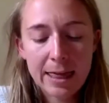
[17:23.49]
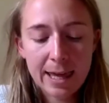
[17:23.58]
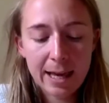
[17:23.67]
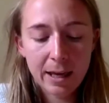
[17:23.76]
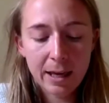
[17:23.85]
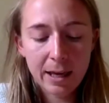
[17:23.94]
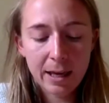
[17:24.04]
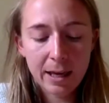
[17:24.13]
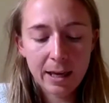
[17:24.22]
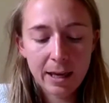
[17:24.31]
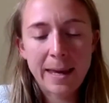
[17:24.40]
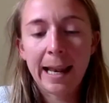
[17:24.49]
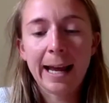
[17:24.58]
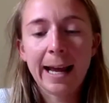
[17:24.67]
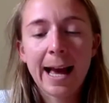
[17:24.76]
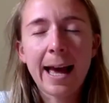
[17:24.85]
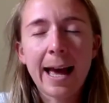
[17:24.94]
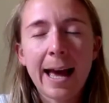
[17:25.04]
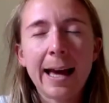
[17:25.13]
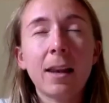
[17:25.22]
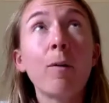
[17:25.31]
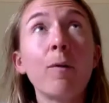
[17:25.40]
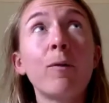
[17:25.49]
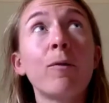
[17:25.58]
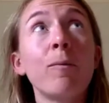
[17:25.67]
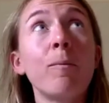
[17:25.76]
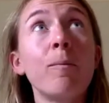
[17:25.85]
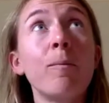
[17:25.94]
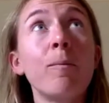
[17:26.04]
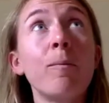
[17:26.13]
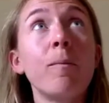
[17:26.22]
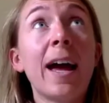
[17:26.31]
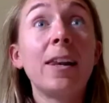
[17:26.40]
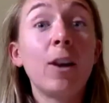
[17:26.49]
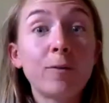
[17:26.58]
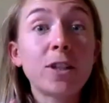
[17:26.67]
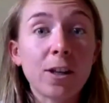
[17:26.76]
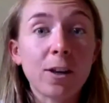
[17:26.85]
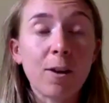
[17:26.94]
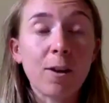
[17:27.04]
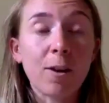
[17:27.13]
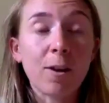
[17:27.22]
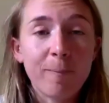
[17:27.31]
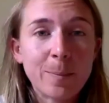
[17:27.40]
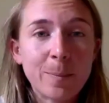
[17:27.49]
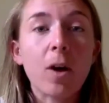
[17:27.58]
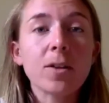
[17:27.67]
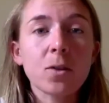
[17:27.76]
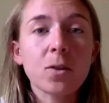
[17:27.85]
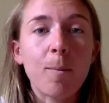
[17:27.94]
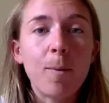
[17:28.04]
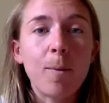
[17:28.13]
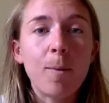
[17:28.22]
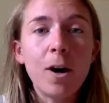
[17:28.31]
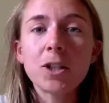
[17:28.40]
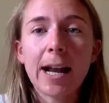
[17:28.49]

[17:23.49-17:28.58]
And I think for me, like I loved and love my sport so much.